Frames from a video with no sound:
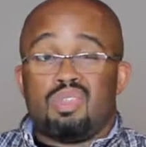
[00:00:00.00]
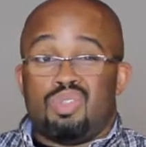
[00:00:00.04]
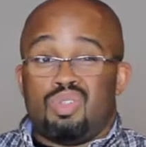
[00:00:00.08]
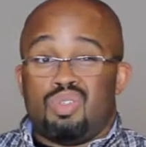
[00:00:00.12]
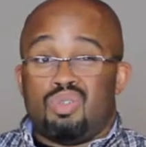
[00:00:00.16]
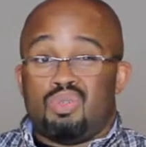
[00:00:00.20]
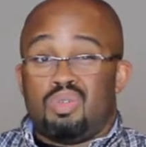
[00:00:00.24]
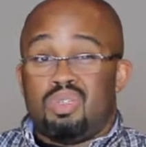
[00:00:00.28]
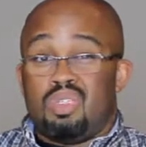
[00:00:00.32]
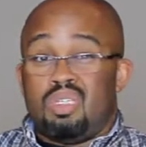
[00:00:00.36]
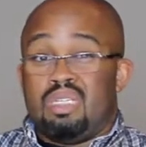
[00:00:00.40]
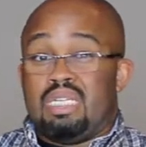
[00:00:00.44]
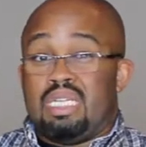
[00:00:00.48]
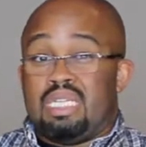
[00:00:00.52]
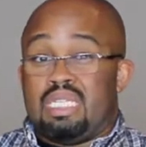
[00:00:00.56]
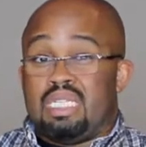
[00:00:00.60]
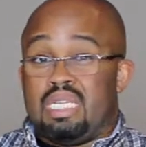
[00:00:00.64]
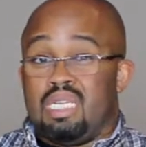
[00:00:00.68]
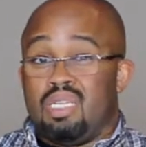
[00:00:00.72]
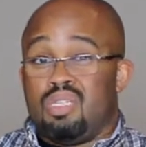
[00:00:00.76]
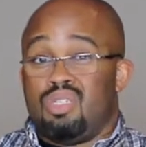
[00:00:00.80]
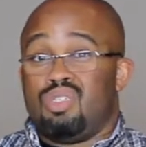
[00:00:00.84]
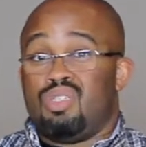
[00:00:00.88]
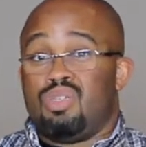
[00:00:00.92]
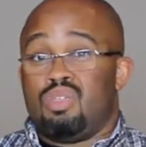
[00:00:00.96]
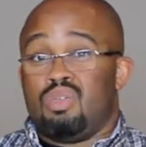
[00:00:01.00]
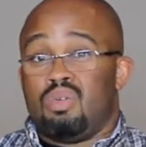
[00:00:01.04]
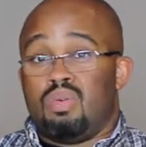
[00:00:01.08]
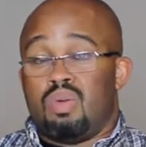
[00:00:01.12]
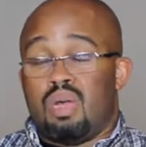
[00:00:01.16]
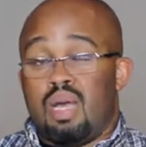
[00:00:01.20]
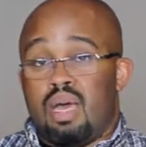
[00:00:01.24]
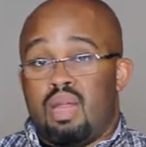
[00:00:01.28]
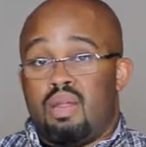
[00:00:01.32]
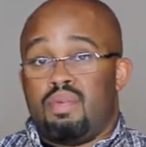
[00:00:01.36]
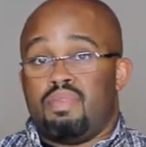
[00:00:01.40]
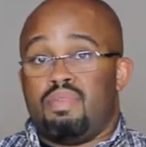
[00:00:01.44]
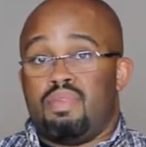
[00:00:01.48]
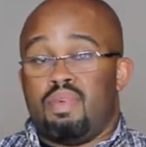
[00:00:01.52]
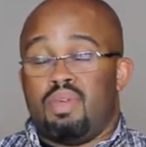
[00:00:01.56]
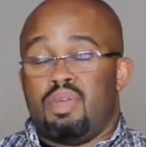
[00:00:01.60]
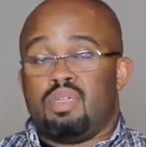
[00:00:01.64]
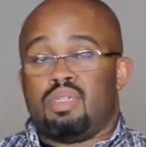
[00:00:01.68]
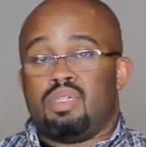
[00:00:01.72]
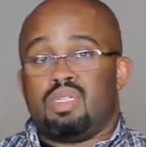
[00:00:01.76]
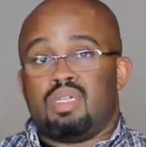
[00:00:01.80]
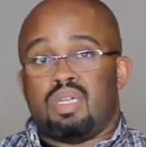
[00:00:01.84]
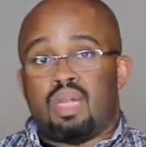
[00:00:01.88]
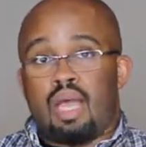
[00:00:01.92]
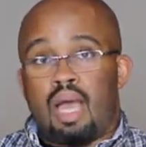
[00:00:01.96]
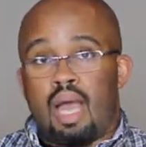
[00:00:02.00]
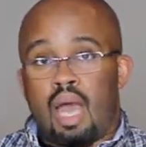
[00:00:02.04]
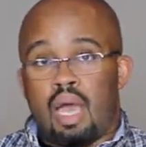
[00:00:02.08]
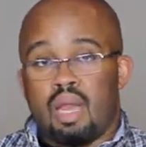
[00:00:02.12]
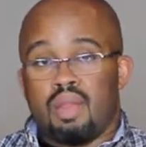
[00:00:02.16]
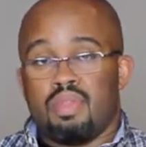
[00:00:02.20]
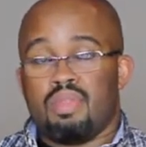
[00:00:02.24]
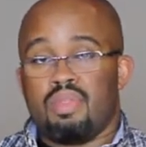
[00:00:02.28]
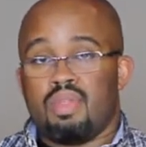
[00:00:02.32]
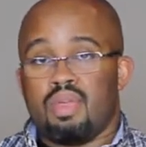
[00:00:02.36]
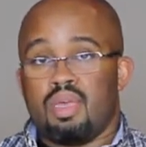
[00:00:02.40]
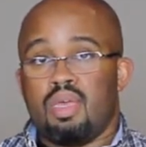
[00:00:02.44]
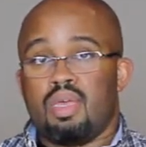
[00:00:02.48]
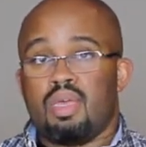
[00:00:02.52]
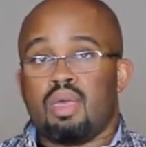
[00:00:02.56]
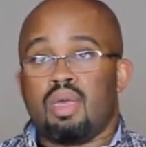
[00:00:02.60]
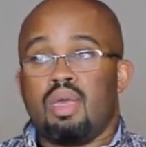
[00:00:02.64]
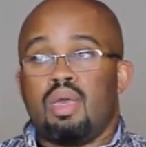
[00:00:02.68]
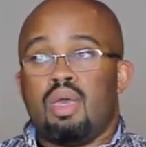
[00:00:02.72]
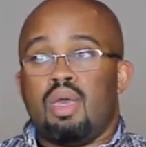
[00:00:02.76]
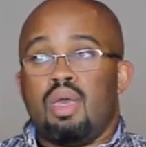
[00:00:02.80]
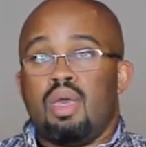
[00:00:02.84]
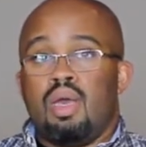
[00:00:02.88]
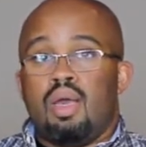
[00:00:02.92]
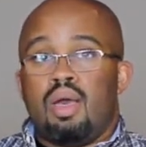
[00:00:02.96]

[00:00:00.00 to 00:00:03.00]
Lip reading: This is really to teach you how to fish and how to think.